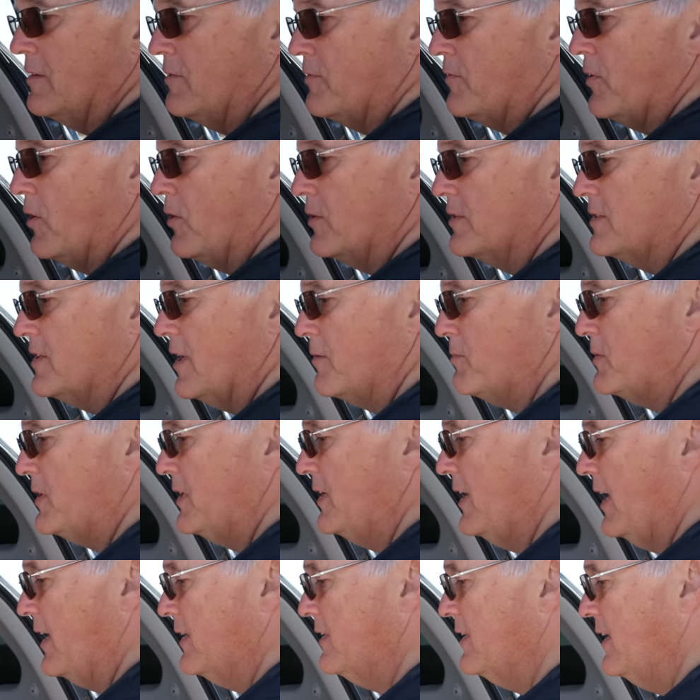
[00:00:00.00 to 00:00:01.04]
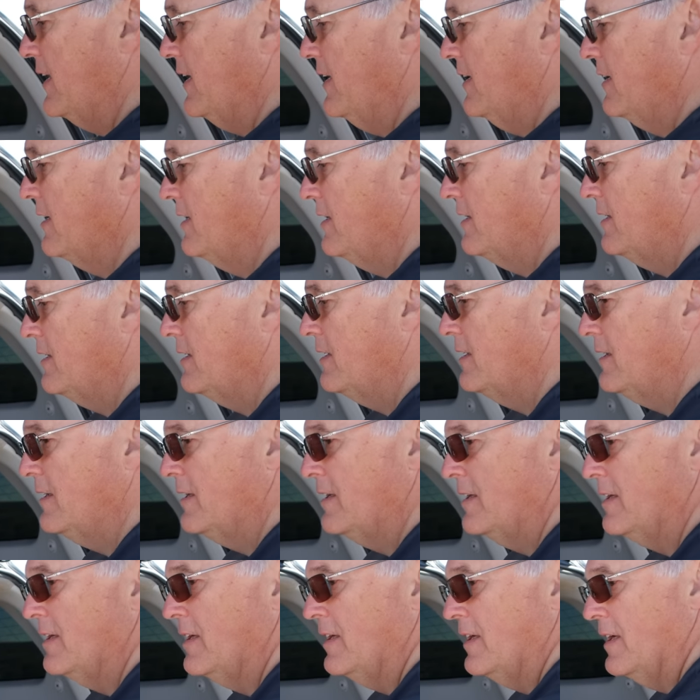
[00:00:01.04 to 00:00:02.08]
folds up to nothing,
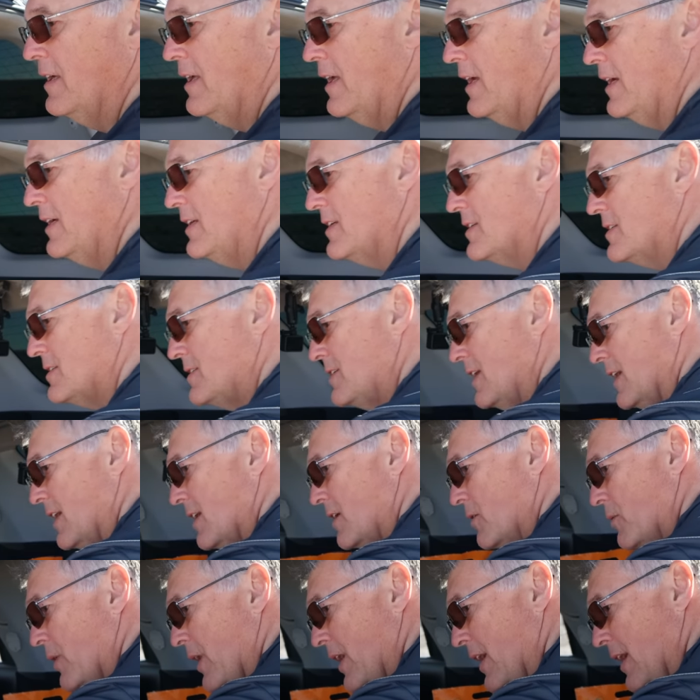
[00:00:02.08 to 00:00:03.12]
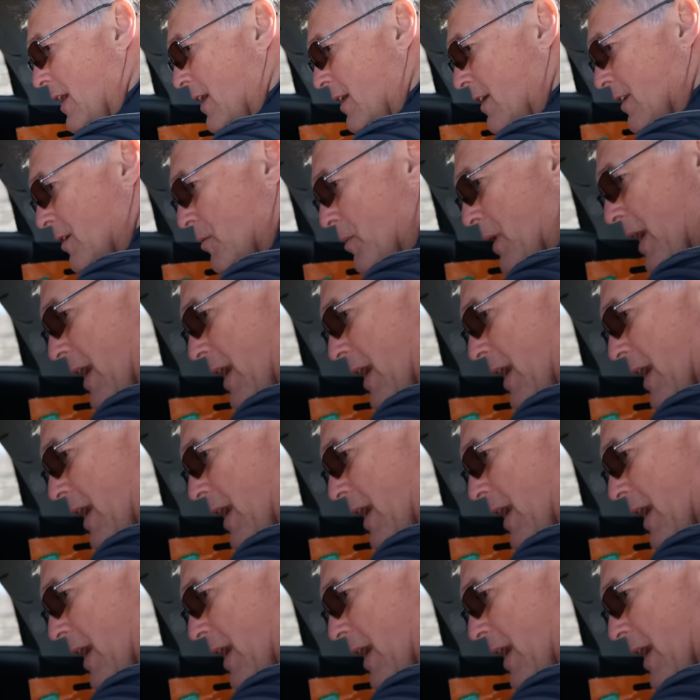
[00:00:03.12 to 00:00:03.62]
and I just stick it away here in the